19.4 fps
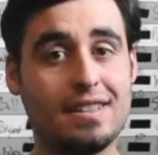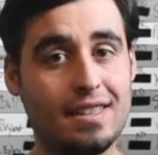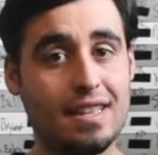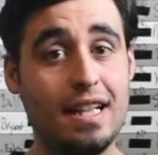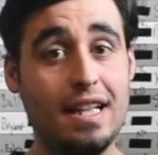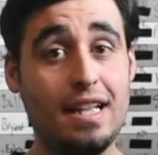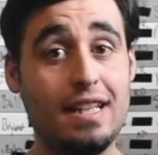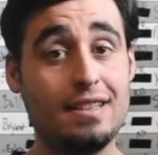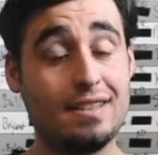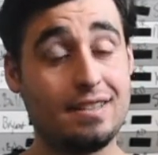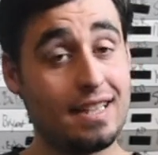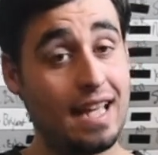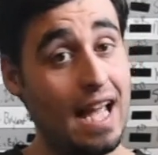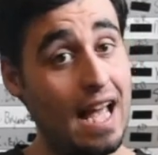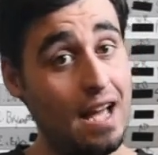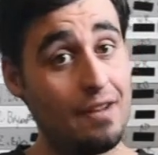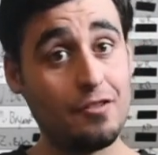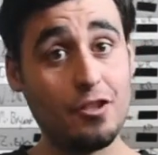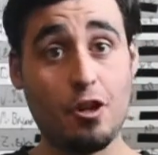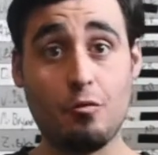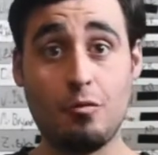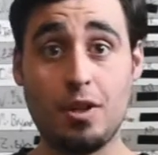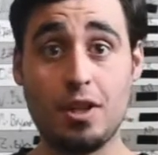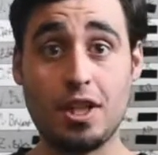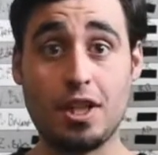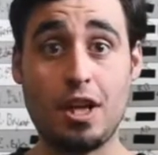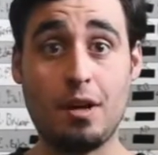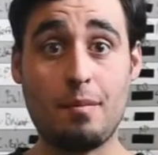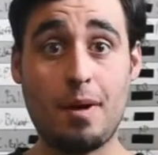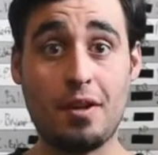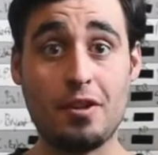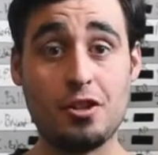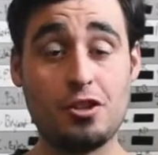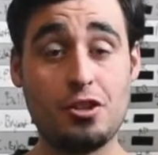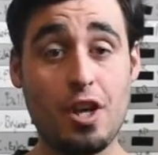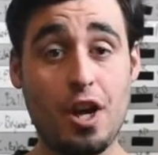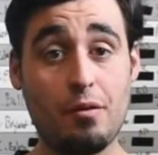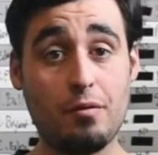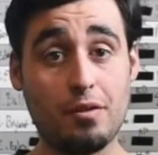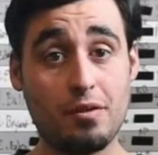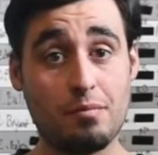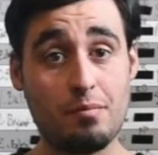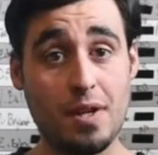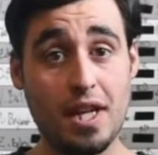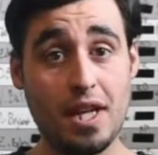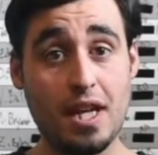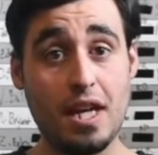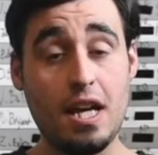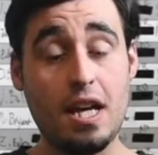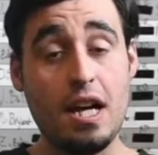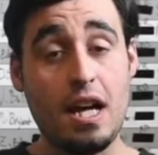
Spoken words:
And since I have no one to come on the show with me,